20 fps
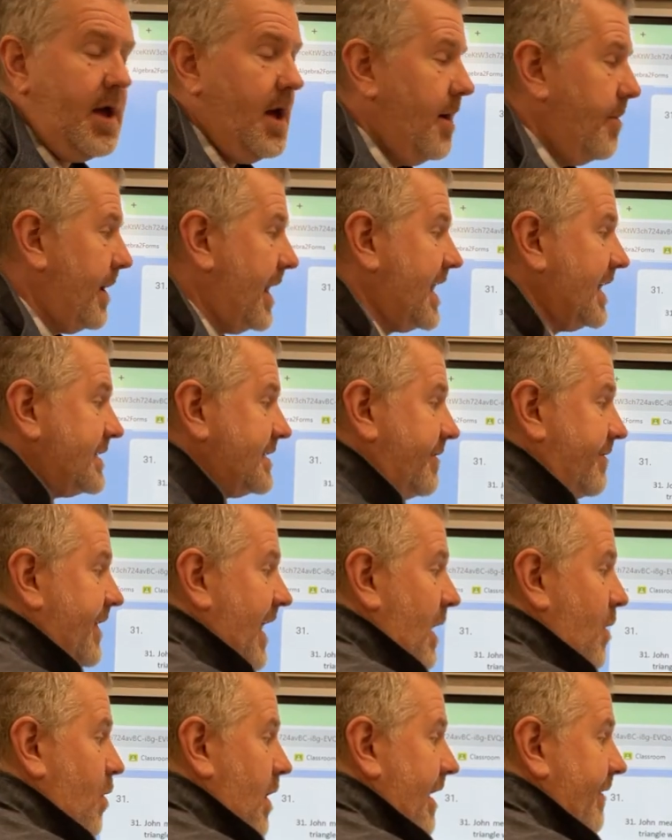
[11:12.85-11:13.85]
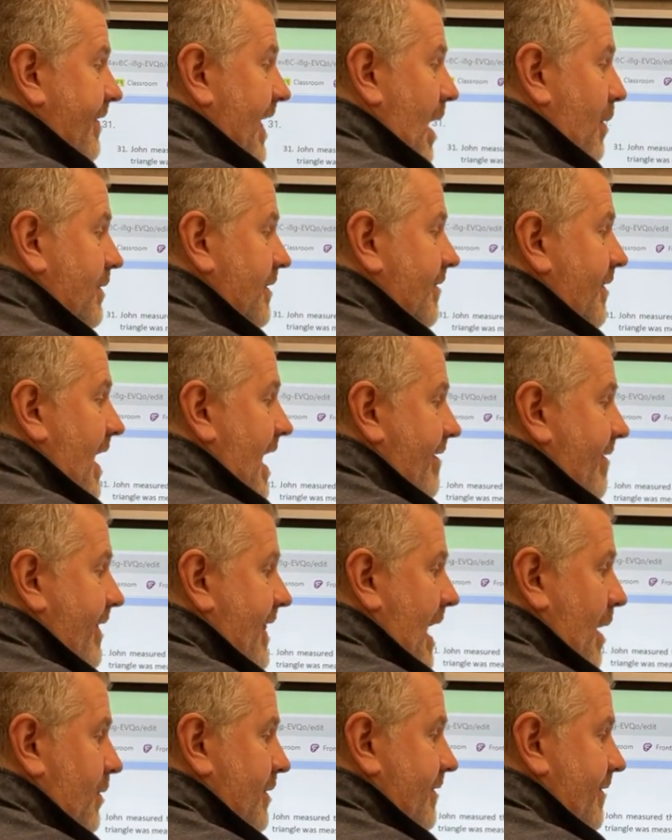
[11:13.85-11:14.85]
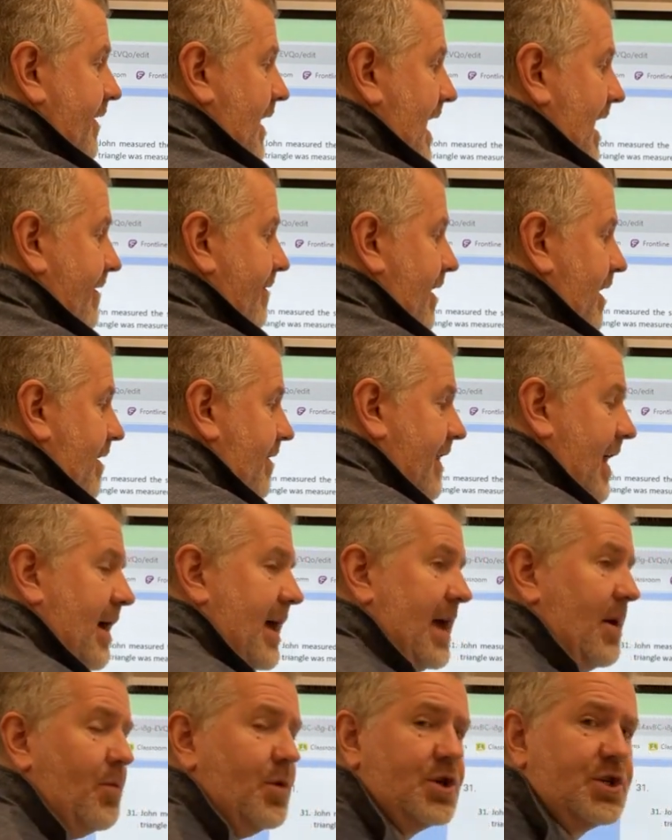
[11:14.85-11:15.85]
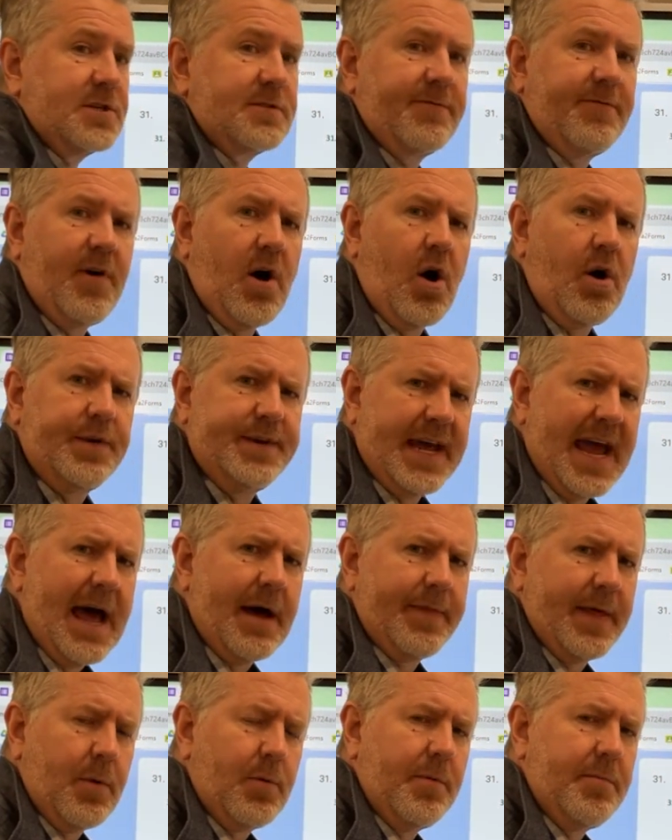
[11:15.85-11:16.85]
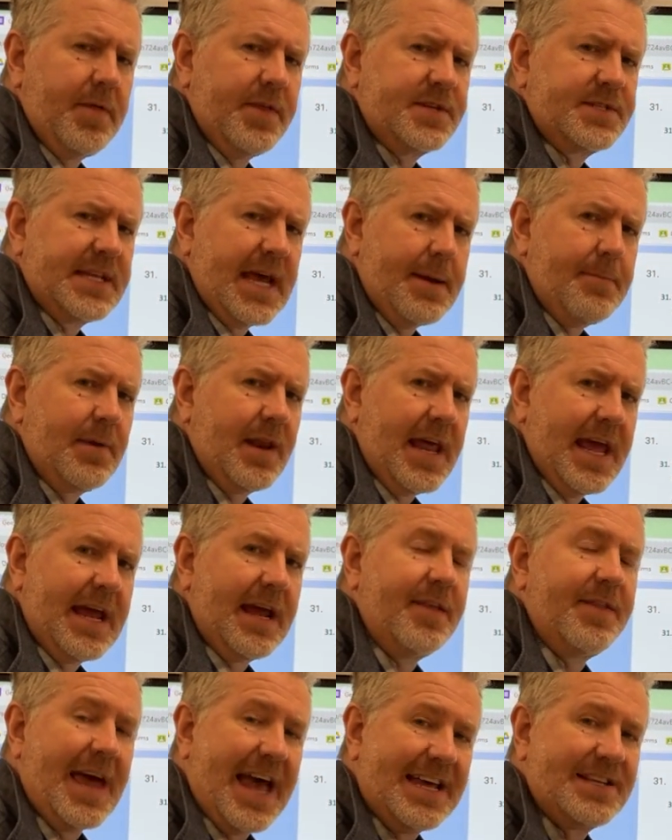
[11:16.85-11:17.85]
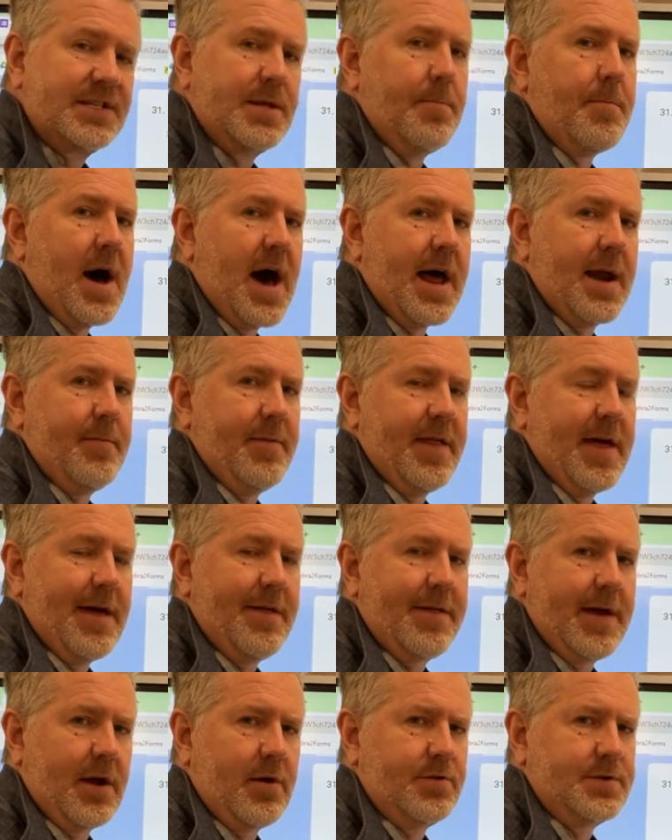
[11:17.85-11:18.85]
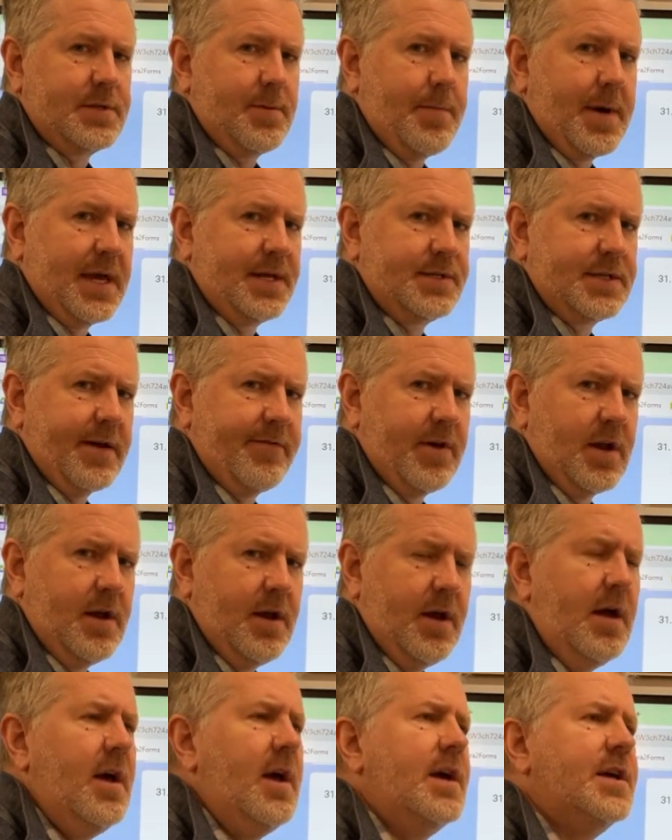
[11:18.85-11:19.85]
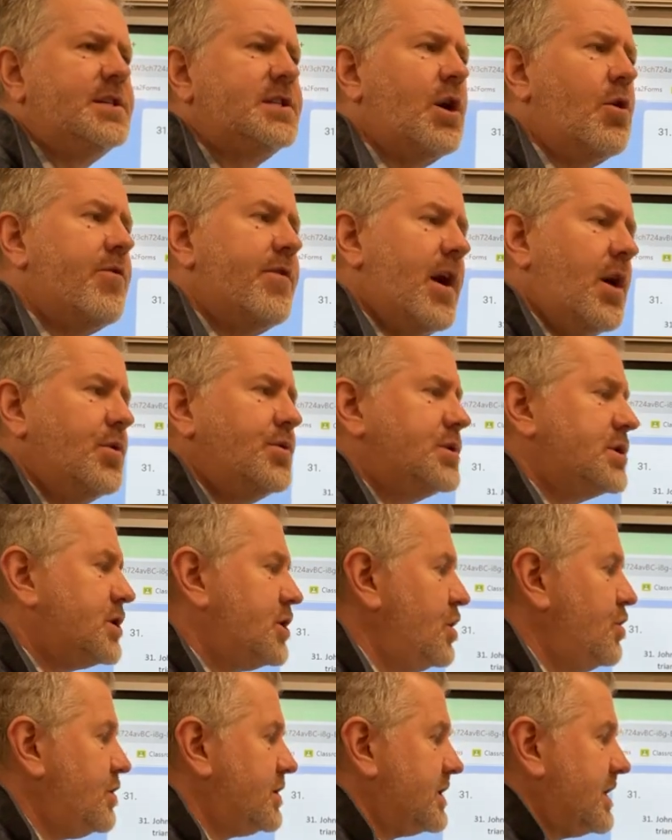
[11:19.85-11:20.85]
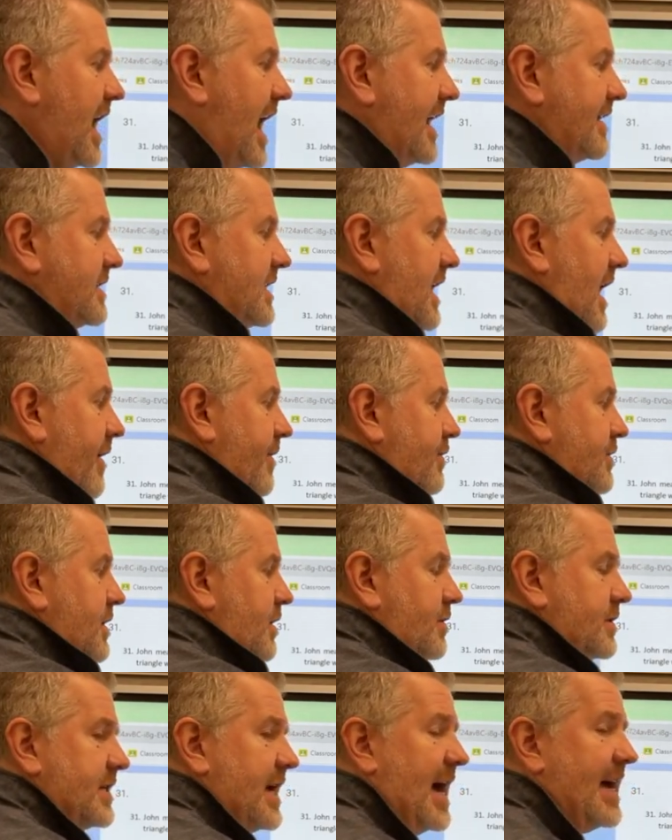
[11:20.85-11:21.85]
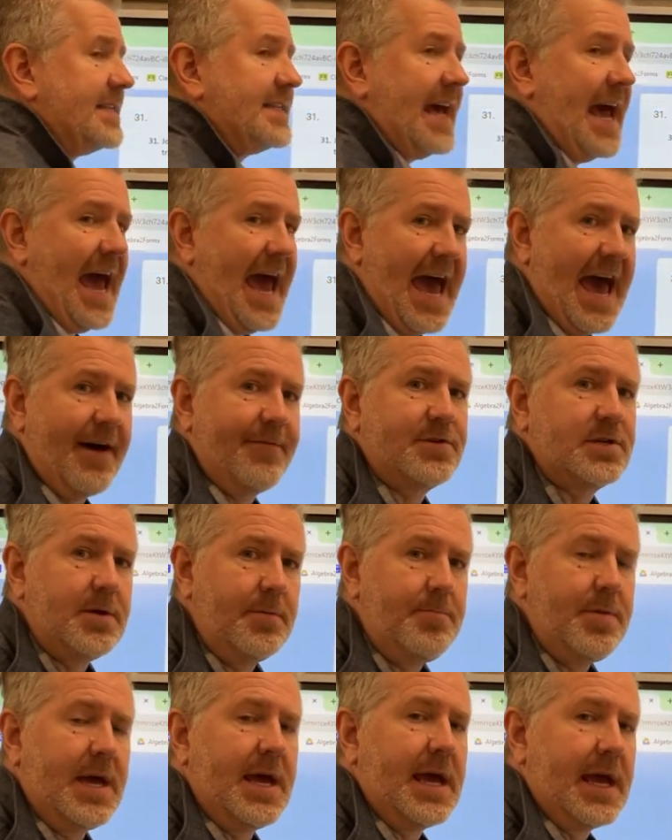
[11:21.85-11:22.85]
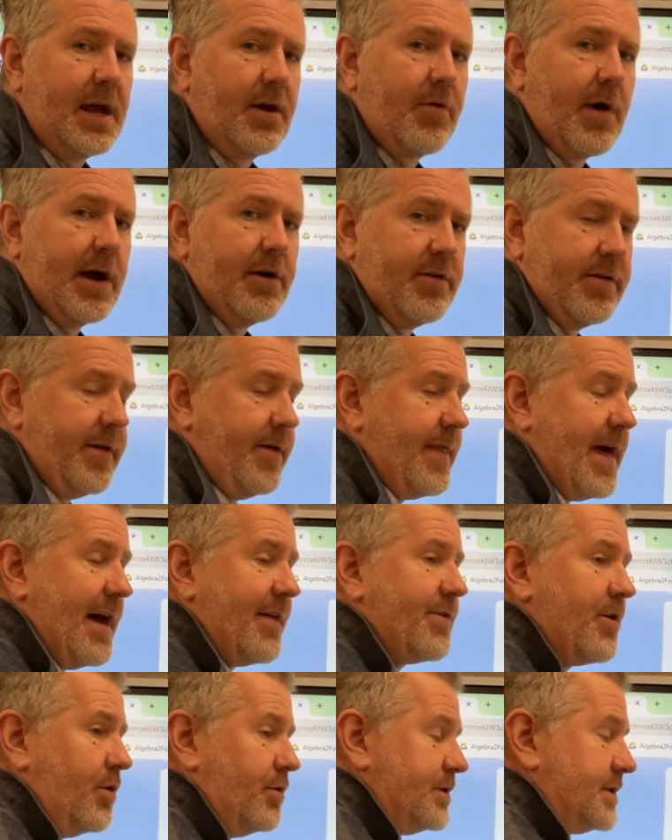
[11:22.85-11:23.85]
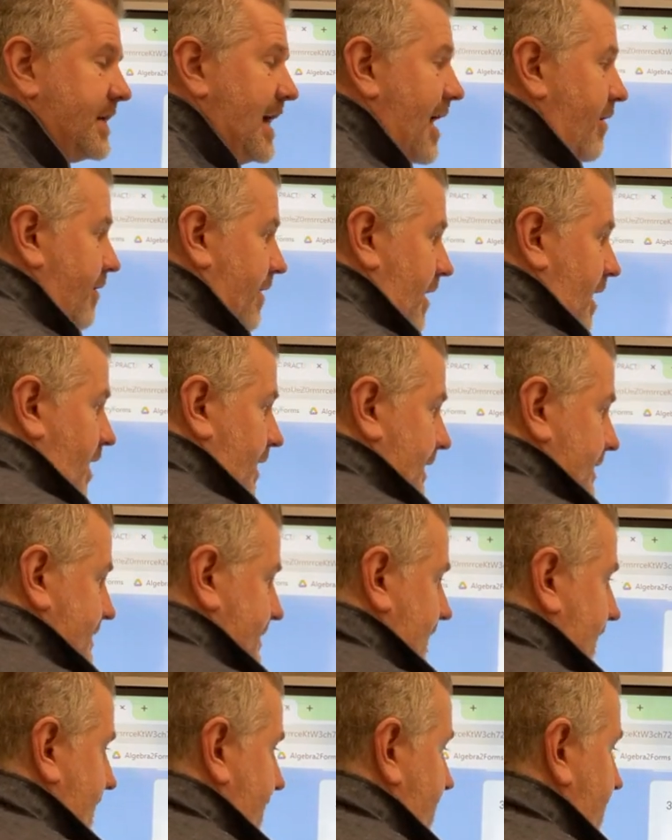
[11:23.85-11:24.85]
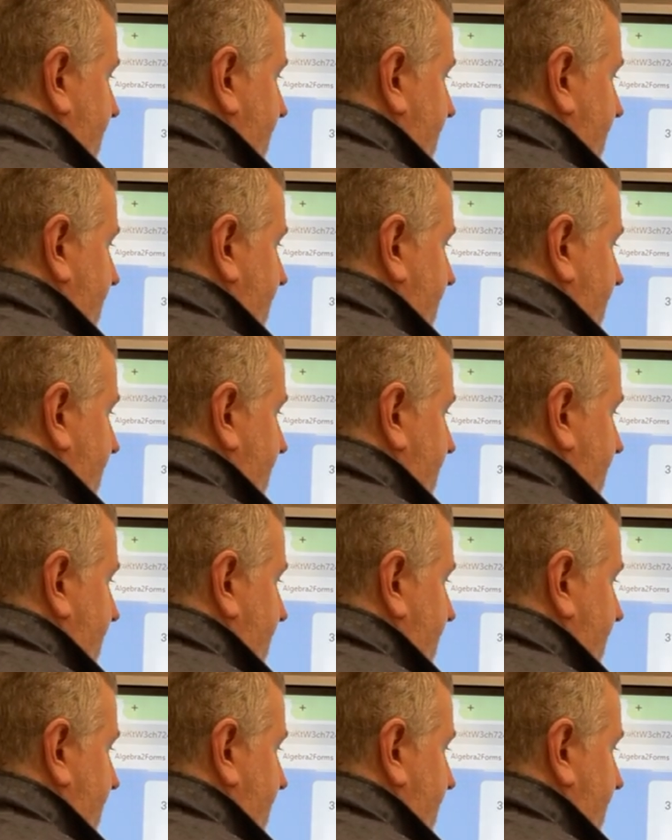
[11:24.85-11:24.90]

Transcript: Because if that was 5 and that was 5, that it would just fall down. That would be the same length as the bottom of that thing or as the base of it. So those 2 sides, the other 2 sides, have to be greater than that third side on the longest side.